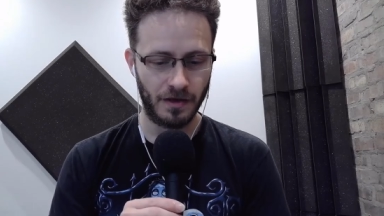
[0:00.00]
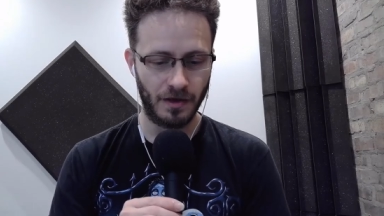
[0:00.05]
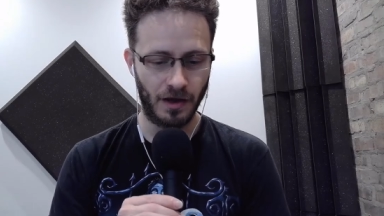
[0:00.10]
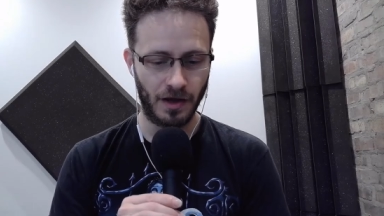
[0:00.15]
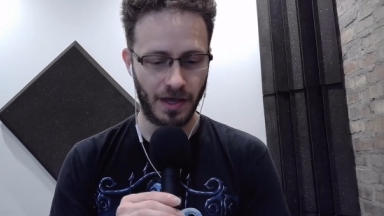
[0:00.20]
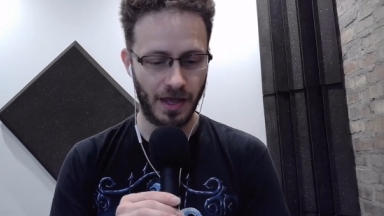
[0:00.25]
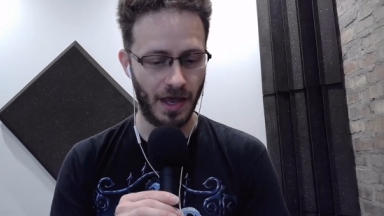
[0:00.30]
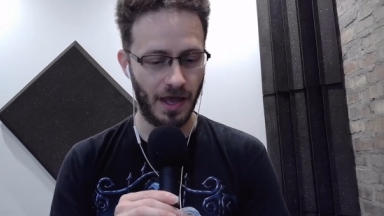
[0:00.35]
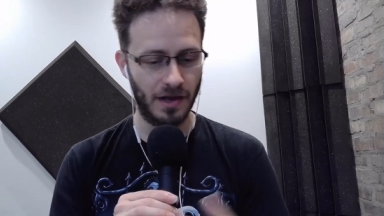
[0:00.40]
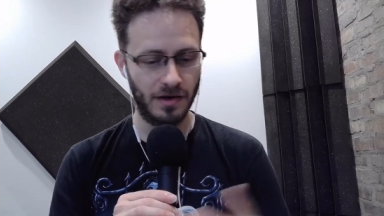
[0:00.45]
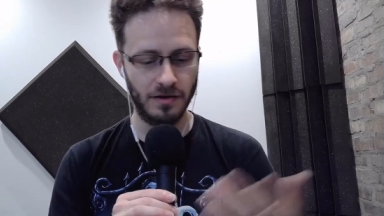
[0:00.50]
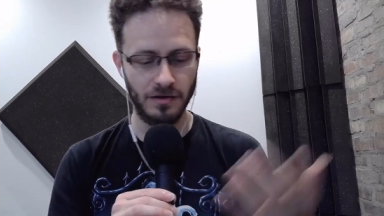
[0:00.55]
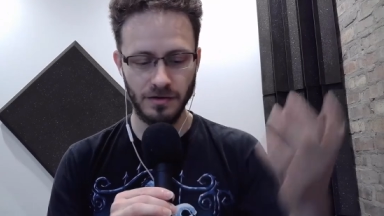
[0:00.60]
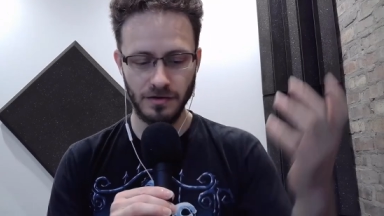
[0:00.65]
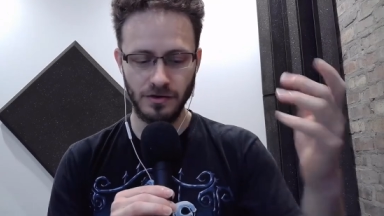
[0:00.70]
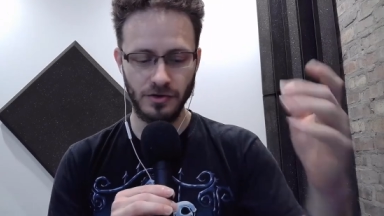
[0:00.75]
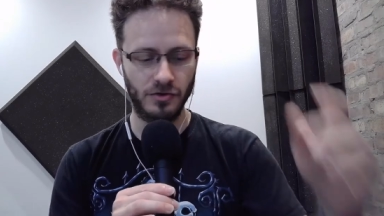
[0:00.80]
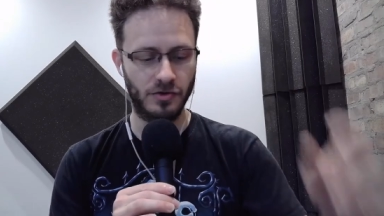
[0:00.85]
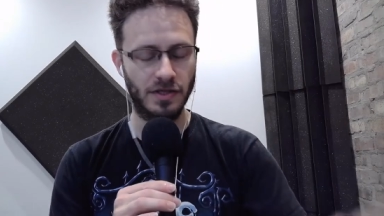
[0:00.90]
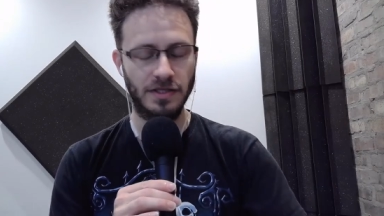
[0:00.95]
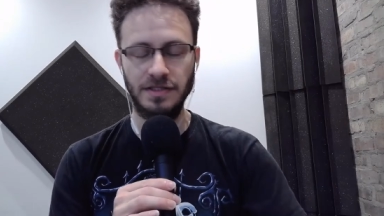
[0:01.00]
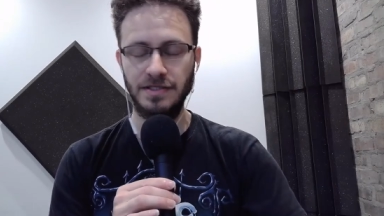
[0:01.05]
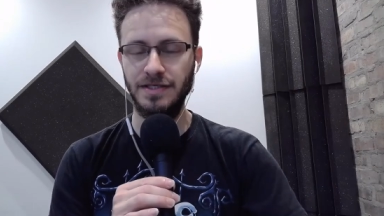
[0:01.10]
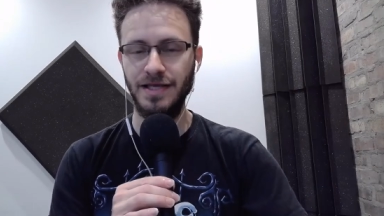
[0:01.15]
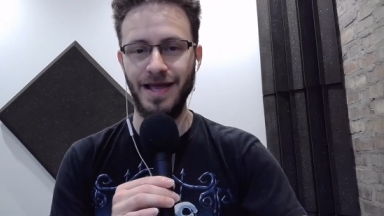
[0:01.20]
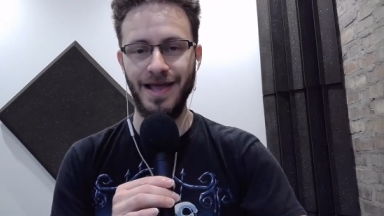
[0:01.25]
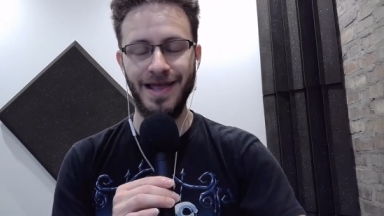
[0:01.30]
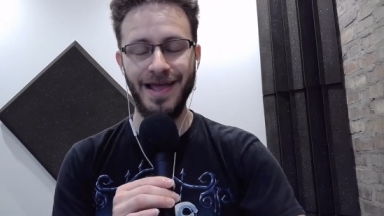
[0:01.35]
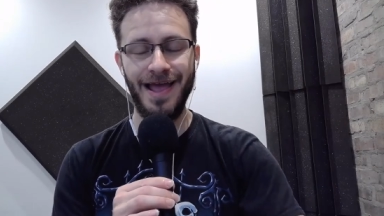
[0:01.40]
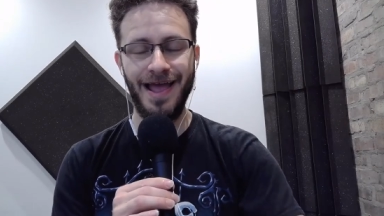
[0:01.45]
Again, you can
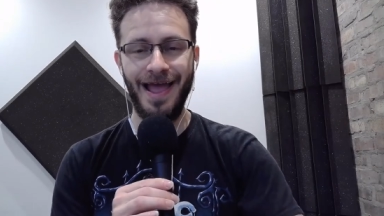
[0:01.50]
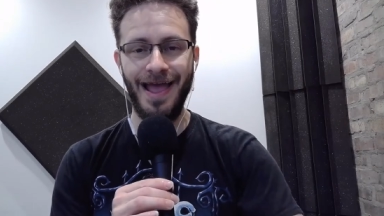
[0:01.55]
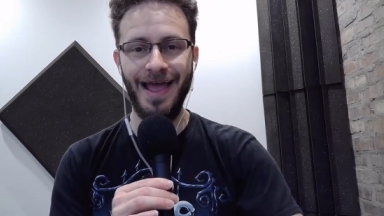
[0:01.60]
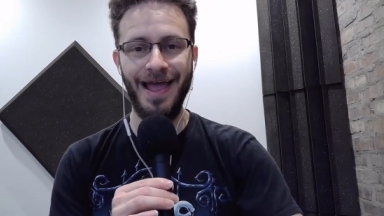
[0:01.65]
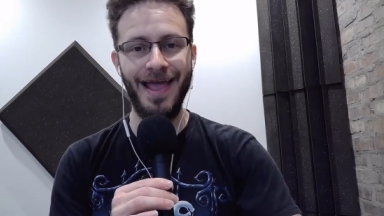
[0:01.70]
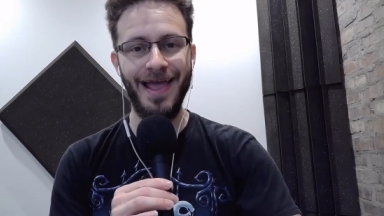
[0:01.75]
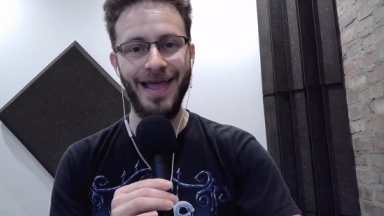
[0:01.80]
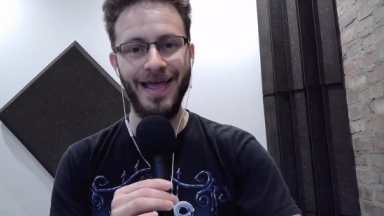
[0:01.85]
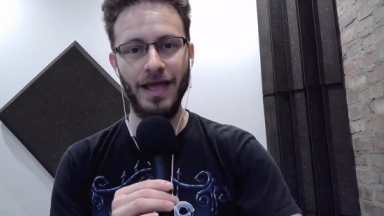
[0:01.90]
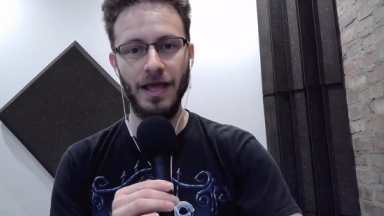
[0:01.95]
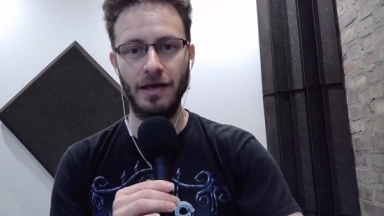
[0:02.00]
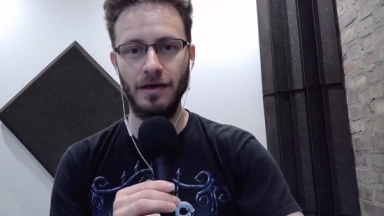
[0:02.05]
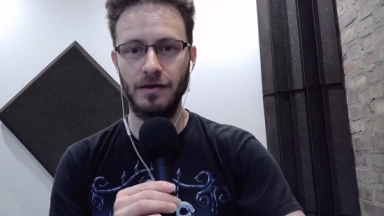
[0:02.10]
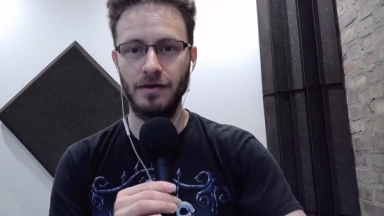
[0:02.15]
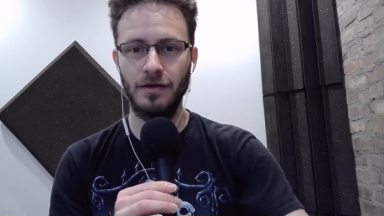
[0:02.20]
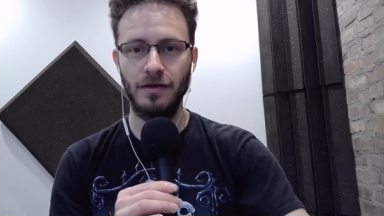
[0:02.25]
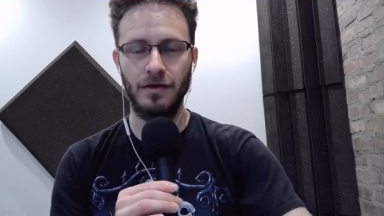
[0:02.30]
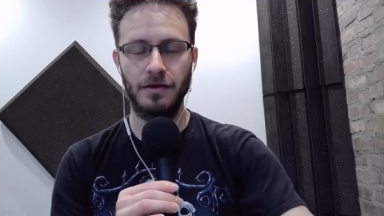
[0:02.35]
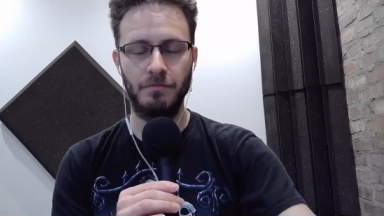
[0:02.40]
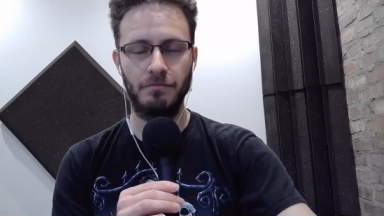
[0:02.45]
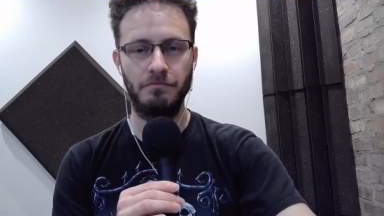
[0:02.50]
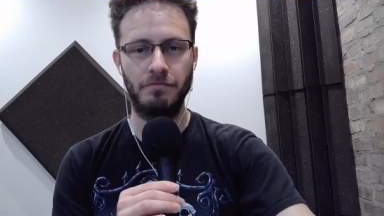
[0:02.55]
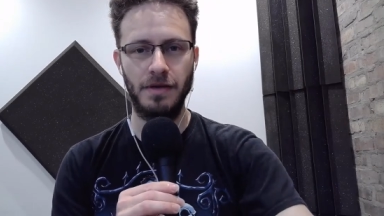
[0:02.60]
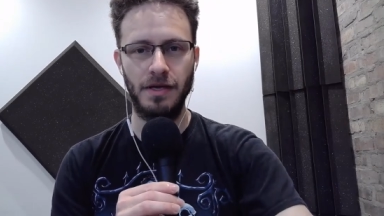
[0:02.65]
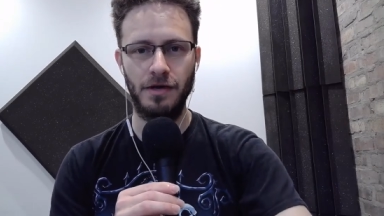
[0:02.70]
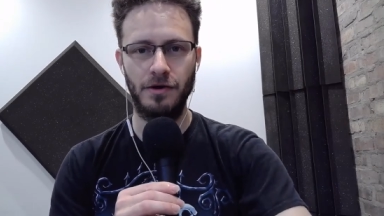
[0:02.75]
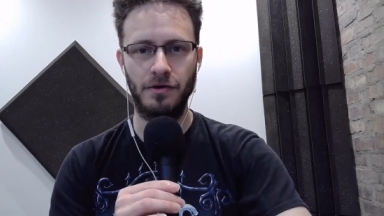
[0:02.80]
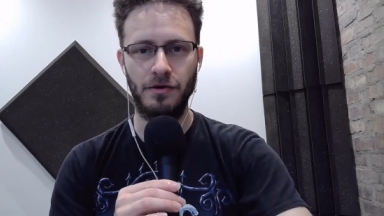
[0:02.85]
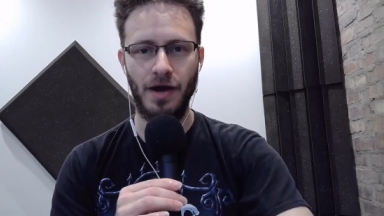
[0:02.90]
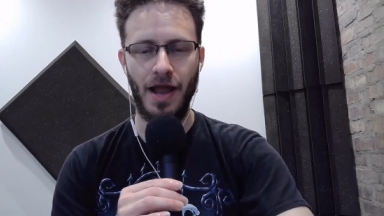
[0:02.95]
say egg
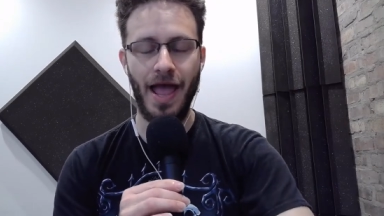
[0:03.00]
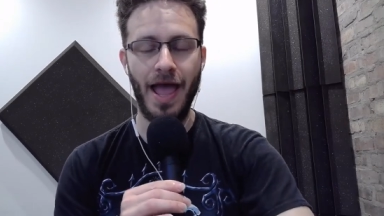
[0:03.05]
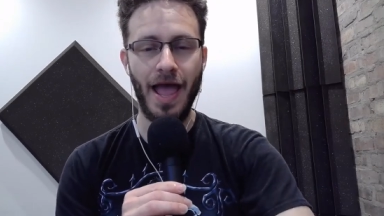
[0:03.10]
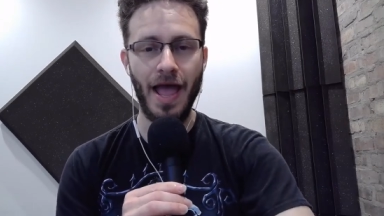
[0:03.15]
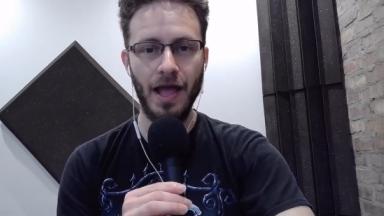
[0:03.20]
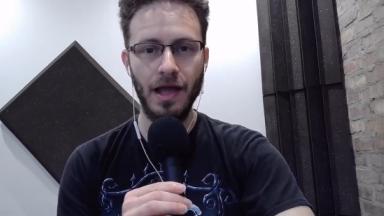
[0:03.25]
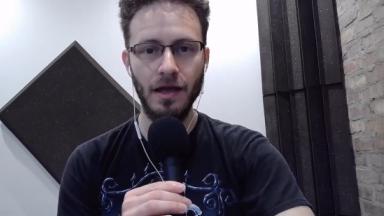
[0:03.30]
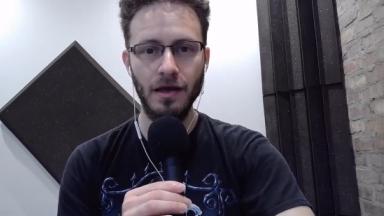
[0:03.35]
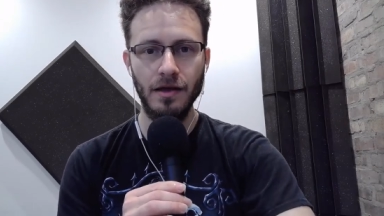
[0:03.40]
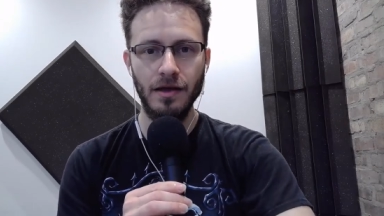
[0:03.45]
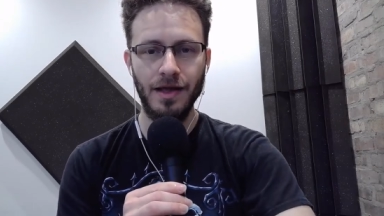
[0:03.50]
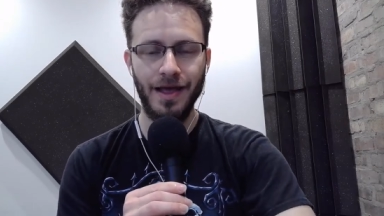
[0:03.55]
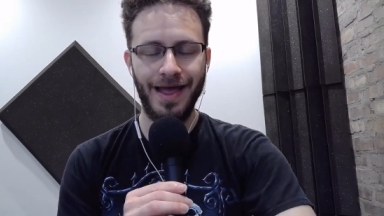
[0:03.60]
beater. Egg.